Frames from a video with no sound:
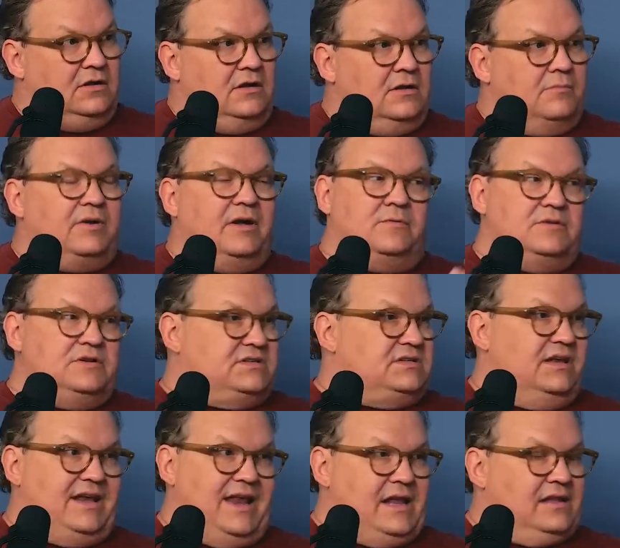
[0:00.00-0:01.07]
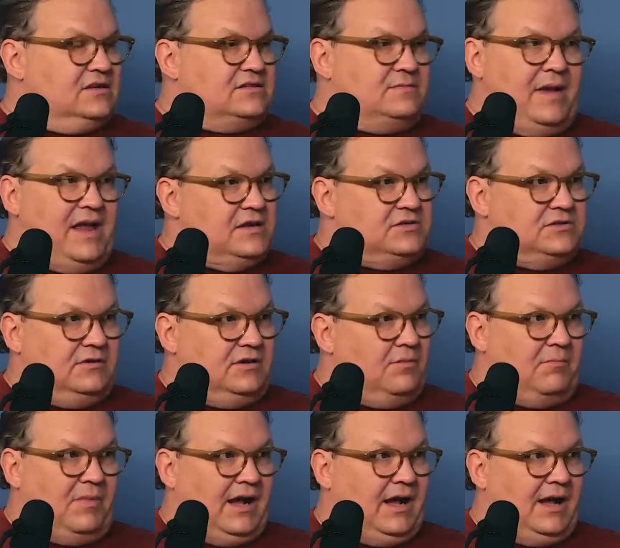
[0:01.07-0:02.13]
right, but was an English major and
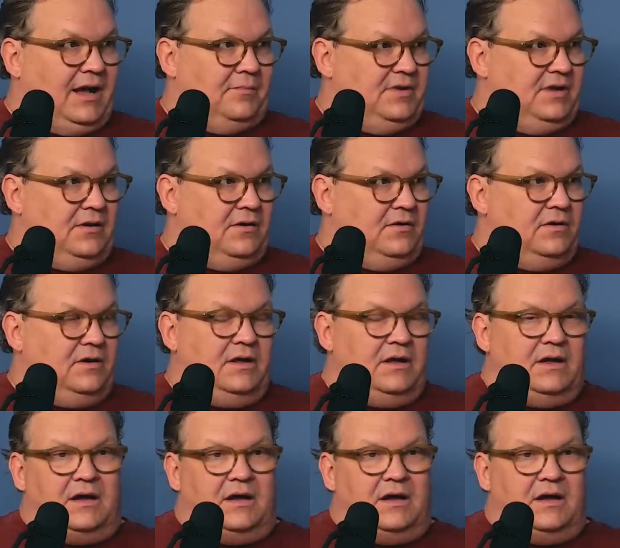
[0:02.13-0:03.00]
a mom, you know.